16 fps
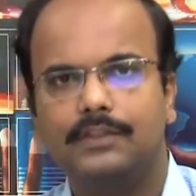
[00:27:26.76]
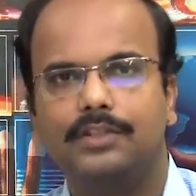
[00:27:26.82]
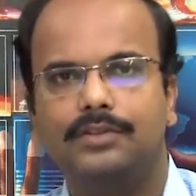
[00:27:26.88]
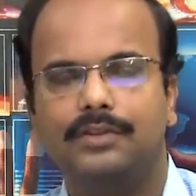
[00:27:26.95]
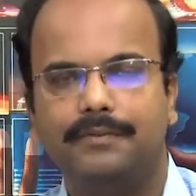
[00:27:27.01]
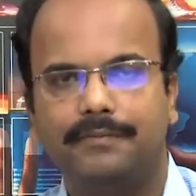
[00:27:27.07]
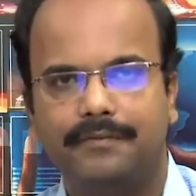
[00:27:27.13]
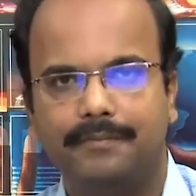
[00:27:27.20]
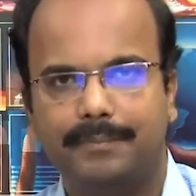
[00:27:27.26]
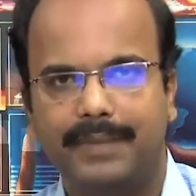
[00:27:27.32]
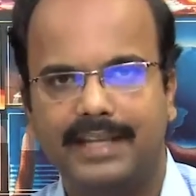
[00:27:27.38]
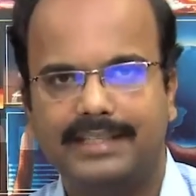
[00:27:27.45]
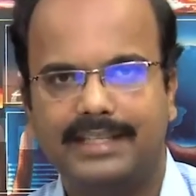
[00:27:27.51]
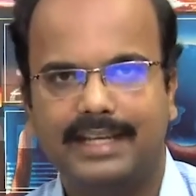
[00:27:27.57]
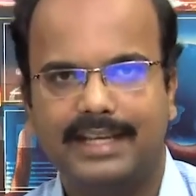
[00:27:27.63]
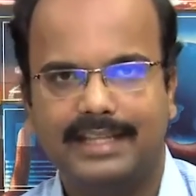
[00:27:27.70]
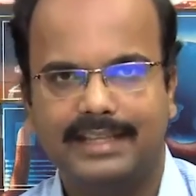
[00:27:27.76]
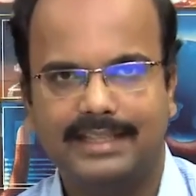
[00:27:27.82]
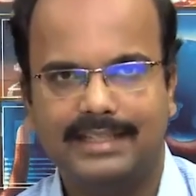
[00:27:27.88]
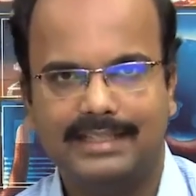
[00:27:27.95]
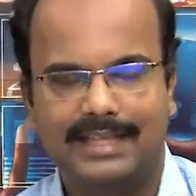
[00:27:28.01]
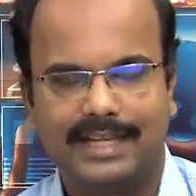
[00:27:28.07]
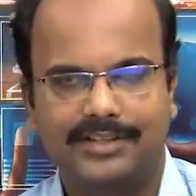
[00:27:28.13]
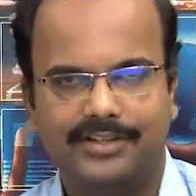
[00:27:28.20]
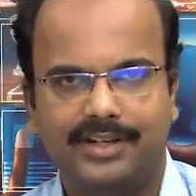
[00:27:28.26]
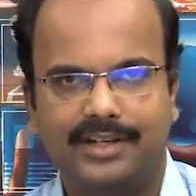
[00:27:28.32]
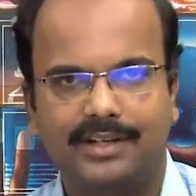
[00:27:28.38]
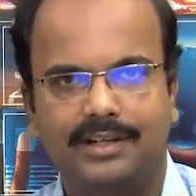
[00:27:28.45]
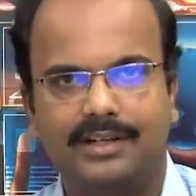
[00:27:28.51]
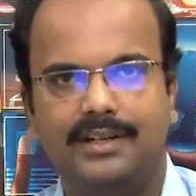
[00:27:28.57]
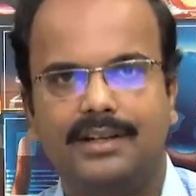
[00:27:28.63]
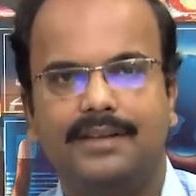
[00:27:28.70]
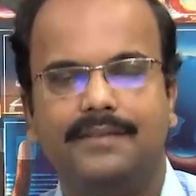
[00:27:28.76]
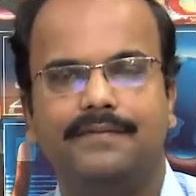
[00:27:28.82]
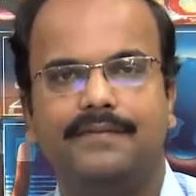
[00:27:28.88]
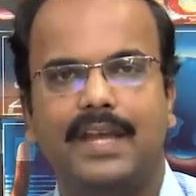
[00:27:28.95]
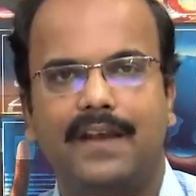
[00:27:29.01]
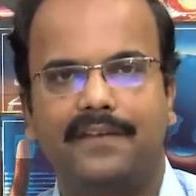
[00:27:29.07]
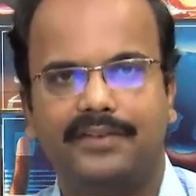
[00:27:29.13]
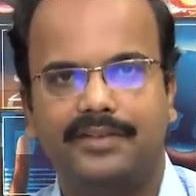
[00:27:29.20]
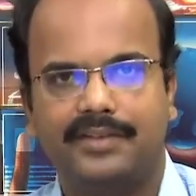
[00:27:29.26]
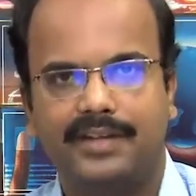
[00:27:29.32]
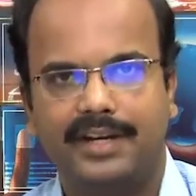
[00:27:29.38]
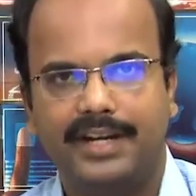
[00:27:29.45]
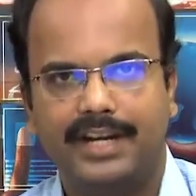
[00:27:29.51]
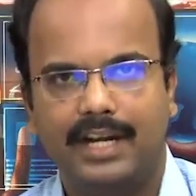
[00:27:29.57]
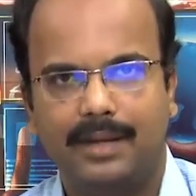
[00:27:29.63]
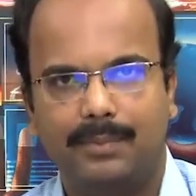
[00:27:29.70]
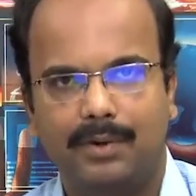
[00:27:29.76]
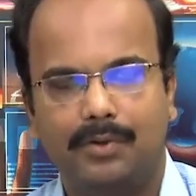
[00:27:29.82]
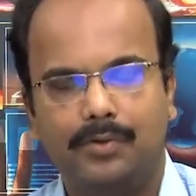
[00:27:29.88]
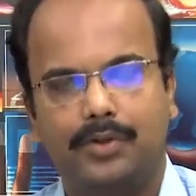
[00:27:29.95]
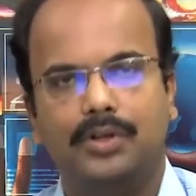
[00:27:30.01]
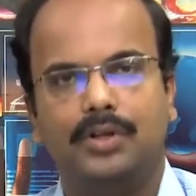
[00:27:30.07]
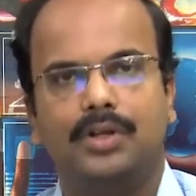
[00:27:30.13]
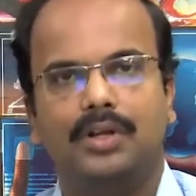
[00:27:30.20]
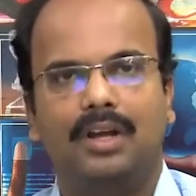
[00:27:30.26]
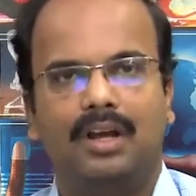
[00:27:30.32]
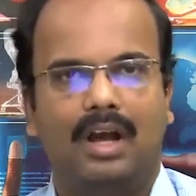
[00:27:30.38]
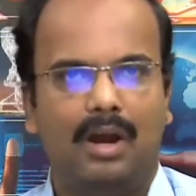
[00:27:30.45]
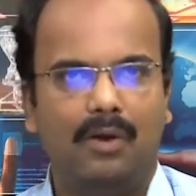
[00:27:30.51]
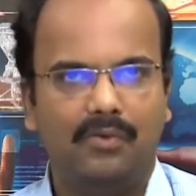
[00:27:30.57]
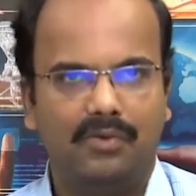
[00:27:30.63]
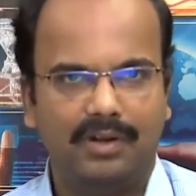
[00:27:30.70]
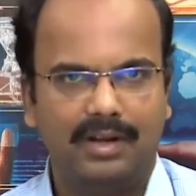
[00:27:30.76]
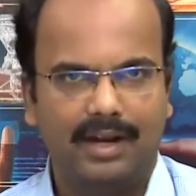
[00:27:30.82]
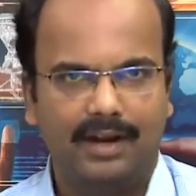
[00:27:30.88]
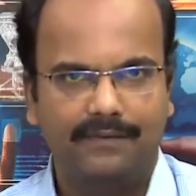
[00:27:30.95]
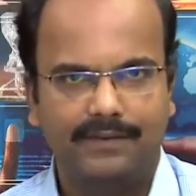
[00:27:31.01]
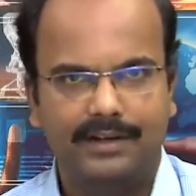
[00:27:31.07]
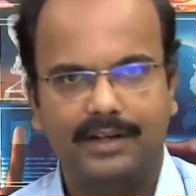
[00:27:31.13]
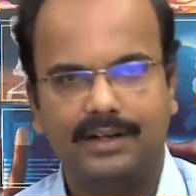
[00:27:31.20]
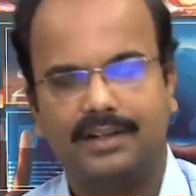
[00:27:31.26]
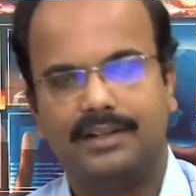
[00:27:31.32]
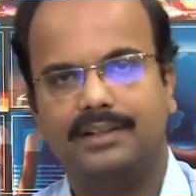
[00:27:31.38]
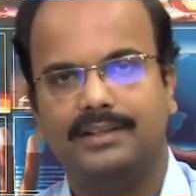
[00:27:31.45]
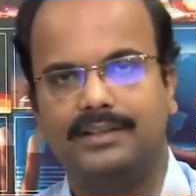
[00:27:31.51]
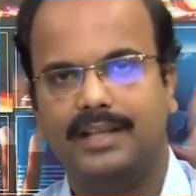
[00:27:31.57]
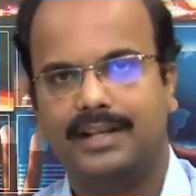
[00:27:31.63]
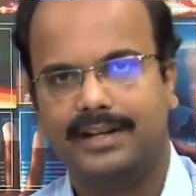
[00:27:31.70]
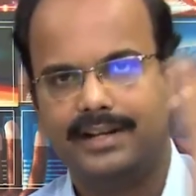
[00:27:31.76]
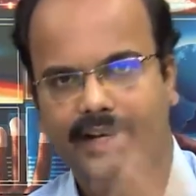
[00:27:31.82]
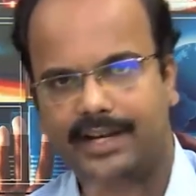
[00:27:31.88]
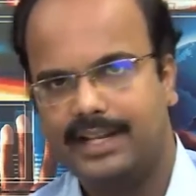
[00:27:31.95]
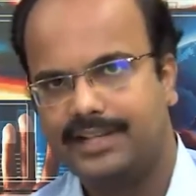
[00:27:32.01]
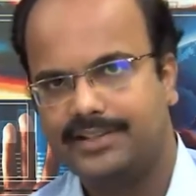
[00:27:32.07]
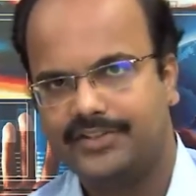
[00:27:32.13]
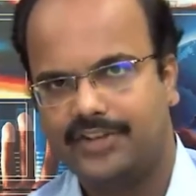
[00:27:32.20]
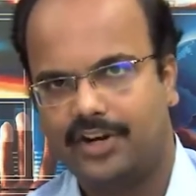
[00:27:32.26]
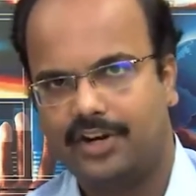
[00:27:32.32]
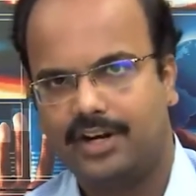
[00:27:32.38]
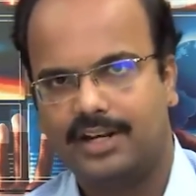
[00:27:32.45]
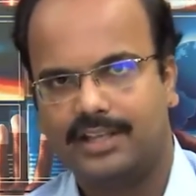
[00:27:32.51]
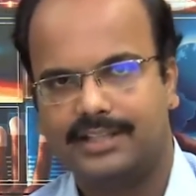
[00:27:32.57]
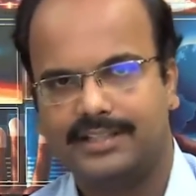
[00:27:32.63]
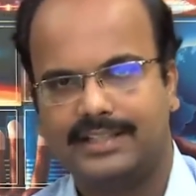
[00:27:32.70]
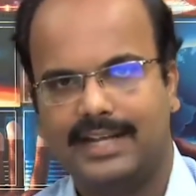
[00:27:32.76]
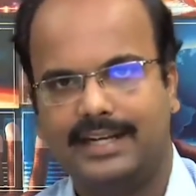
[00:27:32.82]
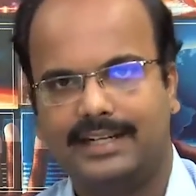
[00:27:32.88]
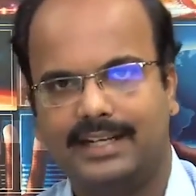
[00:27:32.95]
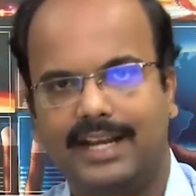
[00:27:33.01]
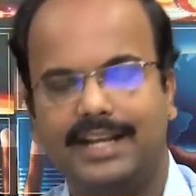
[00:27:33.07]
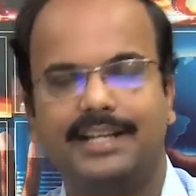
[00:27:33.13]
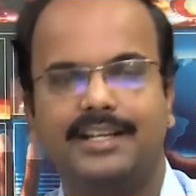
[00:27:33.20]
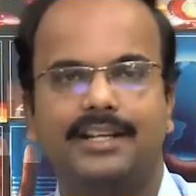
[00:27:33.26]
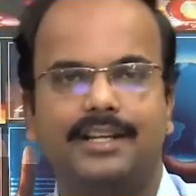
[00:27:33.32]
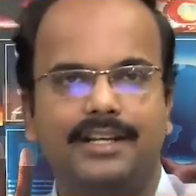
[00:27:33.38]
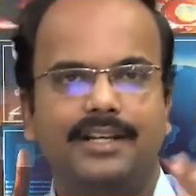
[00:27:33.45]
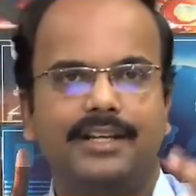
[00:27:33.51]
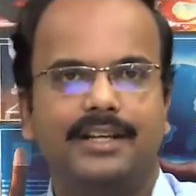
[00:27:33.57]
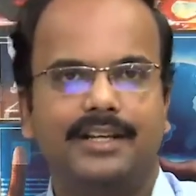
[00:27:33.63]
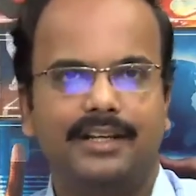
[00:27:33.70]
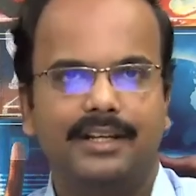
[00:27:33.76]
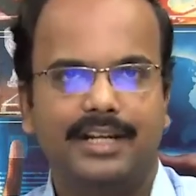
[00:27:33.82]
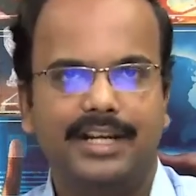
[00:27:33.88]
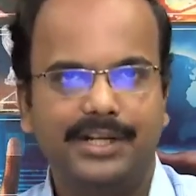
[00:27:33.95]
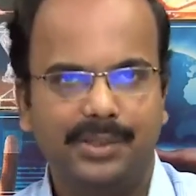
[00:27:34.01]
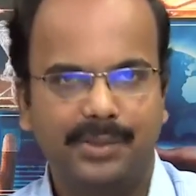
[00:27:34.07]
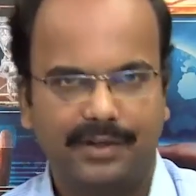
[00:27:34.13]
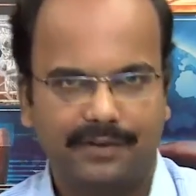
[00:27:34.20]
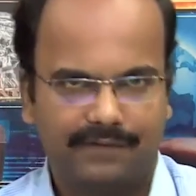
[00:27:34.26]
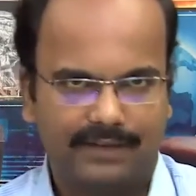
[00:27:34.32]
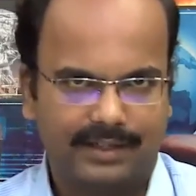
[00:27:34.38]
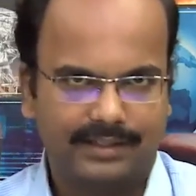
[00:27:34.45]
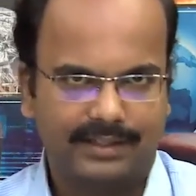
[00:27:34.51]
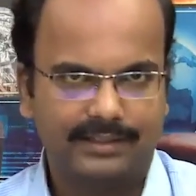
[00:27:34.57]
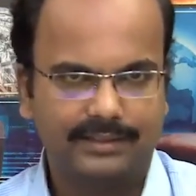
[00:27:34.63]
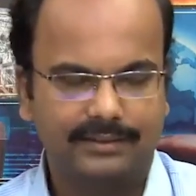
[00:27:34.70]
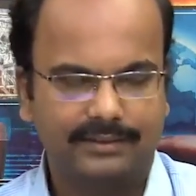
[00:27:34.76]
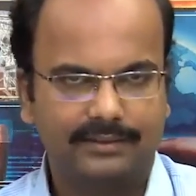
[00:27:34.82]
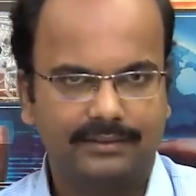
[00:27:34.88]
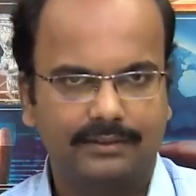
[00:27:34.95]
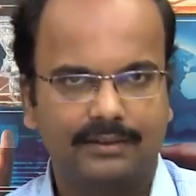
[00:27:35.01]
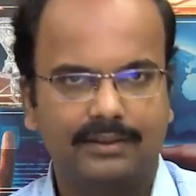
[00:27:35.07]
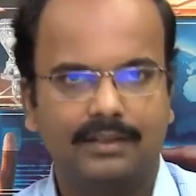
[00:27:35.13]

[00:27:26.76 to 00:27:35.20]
So, basically in this lecture we have studied about how to convert the radiance recorded at the satellite into reflectance